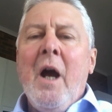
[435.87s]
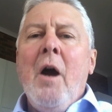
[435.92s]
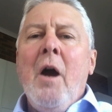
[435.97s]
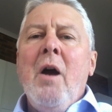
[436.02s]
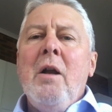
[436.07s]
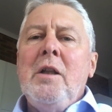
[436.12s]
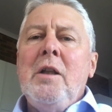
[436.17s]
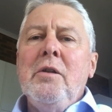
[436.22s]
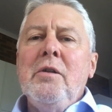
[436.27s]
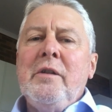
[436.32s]

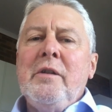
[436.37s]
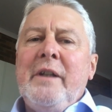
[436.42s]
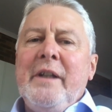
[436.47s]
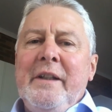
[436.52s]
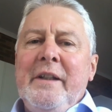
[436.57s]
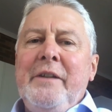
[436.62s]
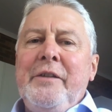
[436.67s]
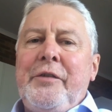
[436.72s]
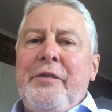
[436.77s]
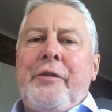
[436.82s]
Look, it
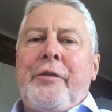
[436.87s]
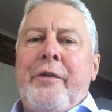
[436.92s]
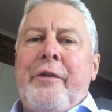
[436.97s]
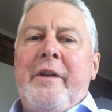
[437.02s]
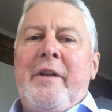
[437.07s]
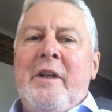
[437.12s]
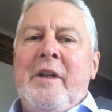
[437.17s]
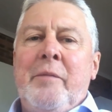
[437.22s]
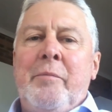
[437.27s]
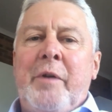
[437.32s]
is
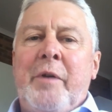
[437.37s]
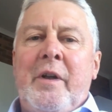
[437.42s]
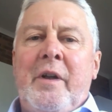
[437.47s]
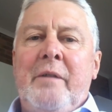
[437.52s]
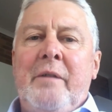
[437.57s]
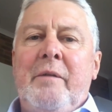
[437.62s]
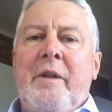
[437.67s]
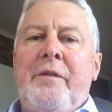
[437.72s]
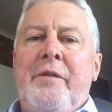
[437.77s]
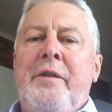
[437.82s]
tricky, but I,
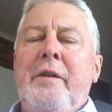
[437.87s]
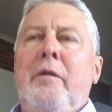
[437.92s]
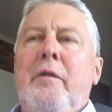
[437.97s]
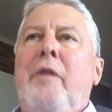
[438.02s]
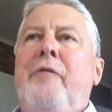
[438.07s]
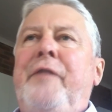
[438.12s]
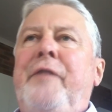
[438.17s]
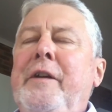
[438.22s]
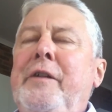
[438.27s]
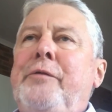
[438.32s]
I think
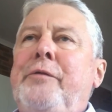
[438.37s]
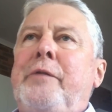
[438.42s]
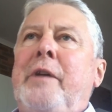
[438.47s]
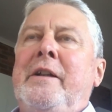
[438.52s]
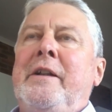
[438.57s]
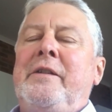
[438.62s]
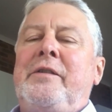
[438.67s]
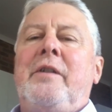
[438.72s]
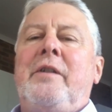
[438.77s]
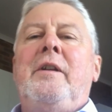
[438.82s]
fixed
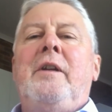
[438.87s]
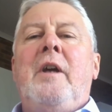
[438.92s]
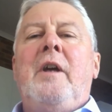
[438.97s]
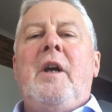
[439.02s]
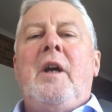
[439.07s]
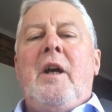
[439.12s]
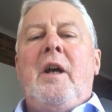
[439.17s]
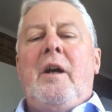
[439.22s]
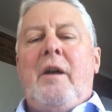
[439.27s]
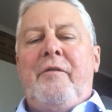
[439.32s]
rates
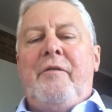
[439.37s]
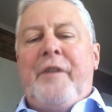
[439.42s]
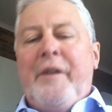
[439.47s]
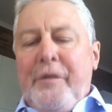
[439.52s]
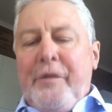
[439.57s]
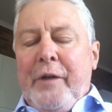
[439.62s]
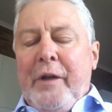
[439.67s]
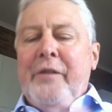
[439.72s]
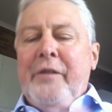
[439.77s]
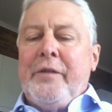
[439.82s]

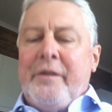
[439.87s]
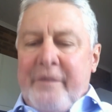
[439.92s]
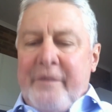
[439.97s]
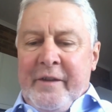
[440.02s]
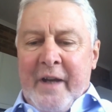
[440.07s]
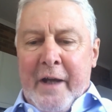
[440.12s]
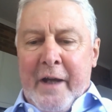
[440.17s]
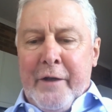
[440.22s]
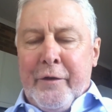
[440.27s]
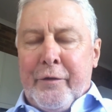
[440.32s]
fixed rates are
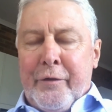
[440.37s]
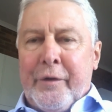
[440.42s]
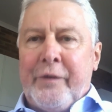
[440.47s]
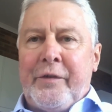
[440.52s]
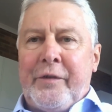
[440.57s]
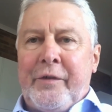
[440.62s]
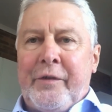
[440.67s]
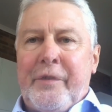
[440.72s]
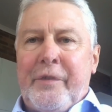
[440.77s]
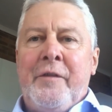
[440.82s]

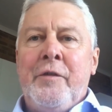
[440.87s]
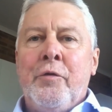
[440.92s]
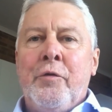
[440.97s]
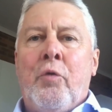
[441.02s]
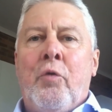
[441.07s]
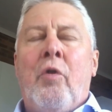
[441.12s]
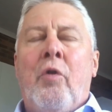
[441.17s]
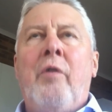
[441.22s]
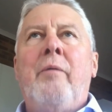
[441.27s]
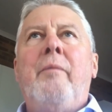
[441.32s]
dangerous if
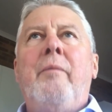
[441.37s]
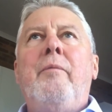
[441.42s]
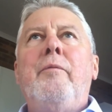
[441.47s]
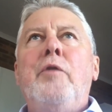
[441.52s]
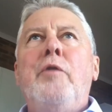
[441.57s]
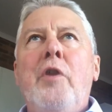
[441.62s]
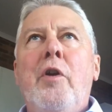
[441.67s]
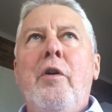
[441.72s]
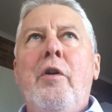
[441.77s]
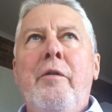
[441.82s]
you're
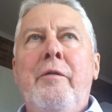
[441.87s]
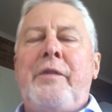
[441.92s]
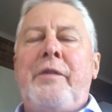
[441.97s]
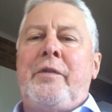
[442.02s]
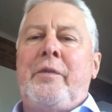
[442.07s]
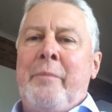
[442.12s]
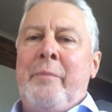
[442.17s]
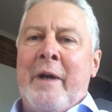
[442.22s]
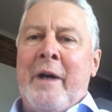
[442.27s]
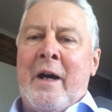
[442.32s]
nervous
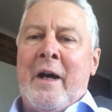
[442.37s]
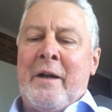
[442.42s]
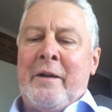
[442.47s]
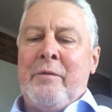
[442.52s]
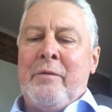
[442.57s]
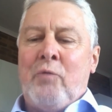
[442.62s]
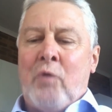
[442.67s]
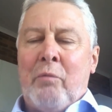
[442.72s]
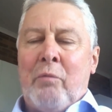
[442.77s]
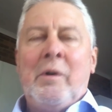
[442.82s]

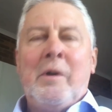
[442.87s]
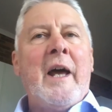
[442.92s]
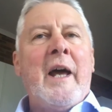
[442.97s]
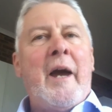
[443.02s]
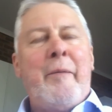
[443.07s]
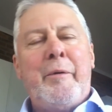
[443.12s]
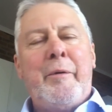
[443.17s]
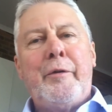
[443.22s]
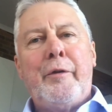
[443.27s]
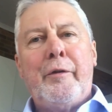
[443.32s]
about what will
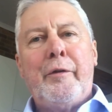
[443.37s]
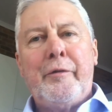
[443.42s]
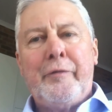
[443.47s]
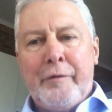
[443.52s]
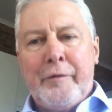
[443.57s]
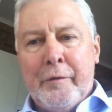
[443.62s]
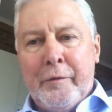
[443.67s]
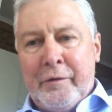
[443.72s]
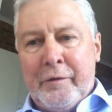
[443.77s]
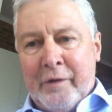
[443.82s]
happen in the
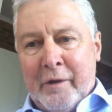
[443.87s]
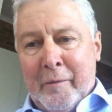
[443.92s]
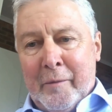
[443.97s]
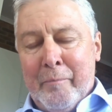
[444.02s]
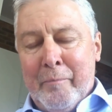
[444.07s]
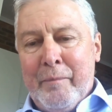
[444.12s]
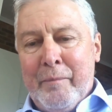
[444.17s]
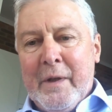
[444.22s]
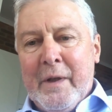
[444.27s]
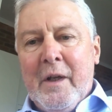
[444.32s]
future.
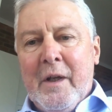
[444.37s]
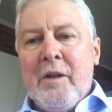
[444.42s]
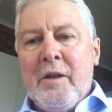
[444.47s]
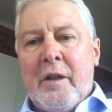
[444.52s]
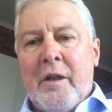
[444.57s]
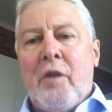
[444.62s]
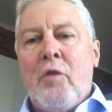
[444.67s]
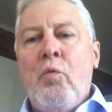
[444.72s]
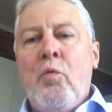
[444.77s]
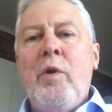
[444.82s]
You
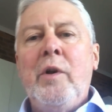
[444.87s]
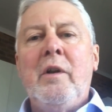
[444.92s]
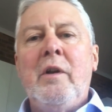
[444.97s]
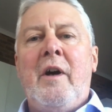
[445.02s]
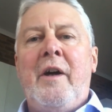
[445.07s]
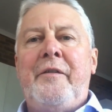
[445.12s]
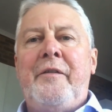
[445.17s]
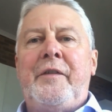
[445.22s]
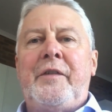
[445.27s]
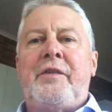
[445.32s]
know, will
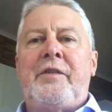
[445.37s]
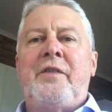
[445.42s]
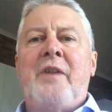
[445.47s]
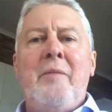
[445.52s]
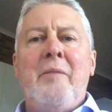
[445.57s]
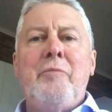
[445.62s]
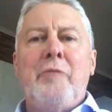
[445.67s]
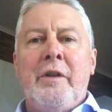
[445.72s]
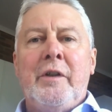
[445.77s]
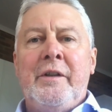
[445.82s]
I for
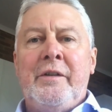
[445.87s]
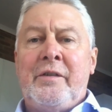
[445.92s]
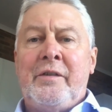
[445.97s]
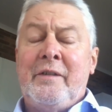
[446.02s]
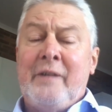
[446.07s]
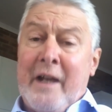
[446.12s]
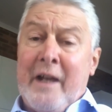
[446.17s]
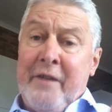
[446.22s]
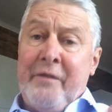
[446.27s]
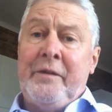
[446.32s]
some
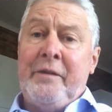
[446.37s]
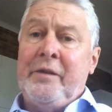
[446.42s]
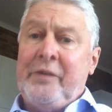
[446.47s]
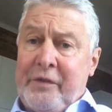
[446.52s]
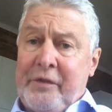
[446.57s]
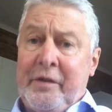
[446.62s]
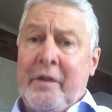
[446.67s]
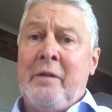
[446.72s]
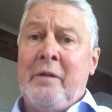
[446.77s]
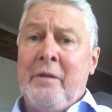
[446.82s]
reason have to
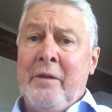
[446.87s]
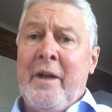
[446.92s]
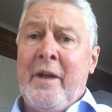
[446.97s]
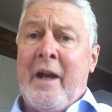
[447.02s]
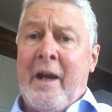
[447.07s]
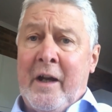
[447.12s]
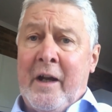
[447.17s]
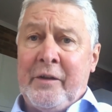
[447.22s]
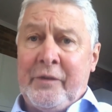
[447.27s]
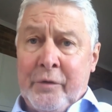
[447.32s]
sell the
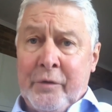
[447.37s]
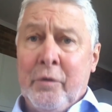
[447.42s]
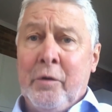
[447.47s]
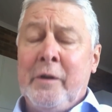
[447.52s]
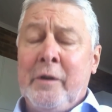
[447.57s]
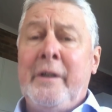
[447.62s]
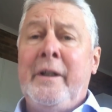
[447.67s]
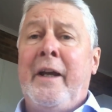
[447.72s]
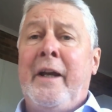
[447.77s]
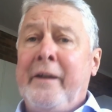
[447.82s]
house
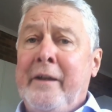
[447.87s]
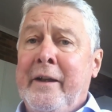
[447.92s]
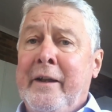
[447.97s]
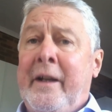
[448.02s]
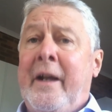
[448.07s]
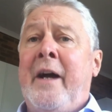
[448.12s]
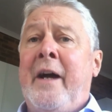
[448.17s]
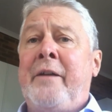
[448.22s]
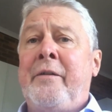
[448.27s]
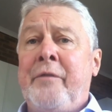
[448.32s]
early and get
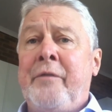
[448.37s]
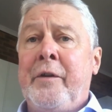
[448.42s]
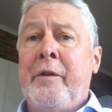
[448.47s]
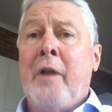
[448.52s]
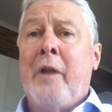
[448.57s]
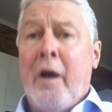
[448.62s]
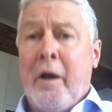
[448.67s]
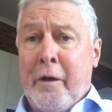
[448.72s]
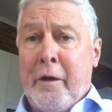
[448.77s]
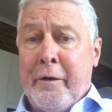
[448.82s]
out of the
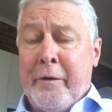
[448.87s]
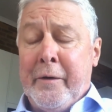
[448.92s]
loan?